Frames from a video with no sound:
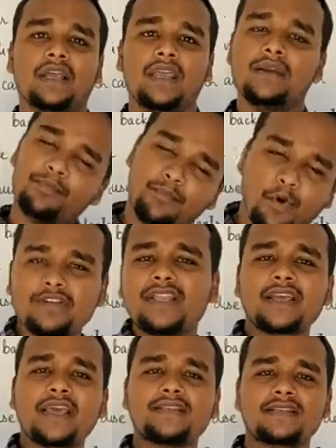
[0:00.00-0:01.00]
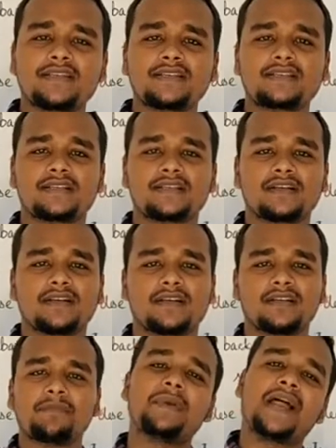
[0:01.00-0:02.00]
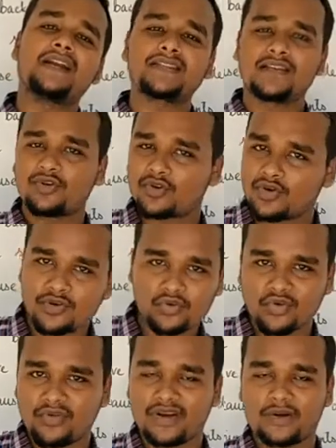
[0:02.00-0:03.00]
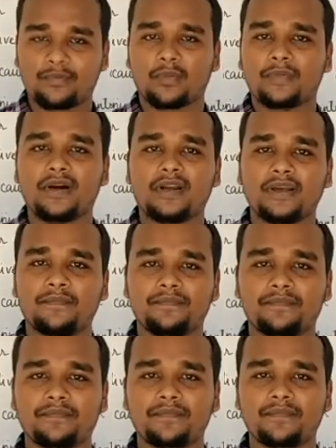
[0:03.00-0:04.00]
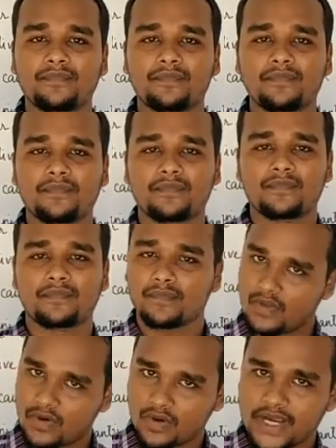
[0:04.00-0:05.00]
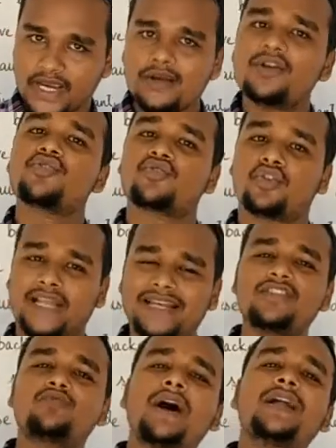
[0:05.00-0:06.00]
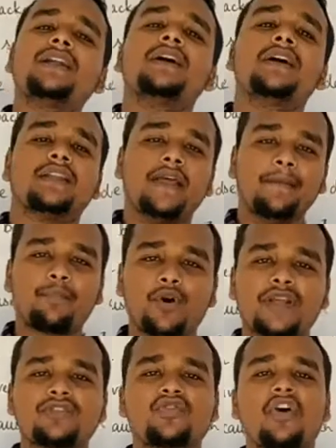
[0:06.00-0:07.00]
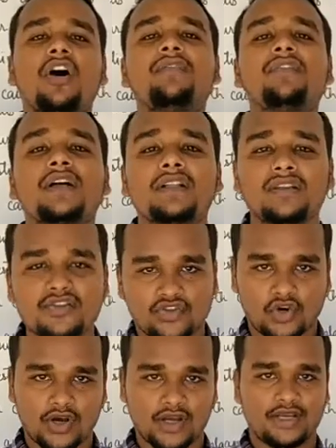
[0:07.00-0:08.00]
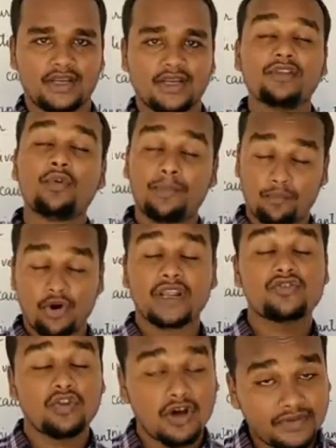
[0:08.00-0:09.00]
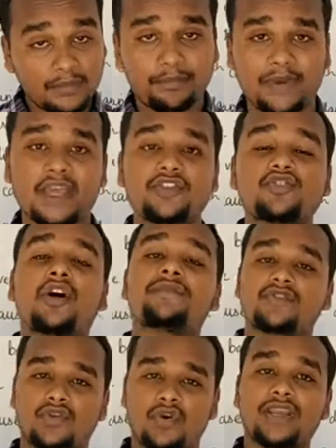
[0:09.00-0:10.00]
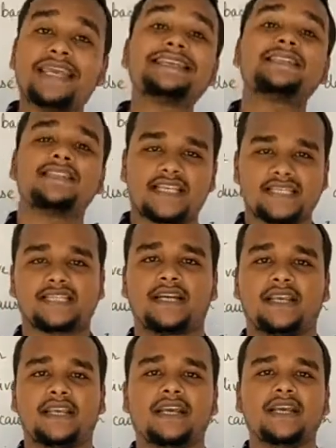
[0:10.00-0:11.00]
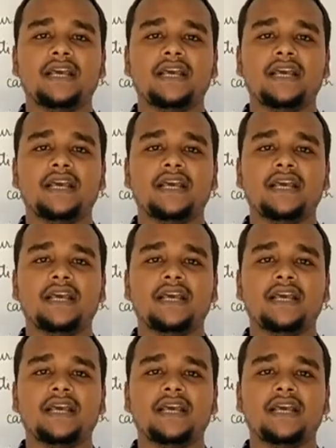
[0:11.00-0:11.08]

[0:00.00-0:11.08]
in both the cases, the plants are not going to grow very properly. Okay, so that is what the importance of the soil, the importance of the pH of soil is necessary.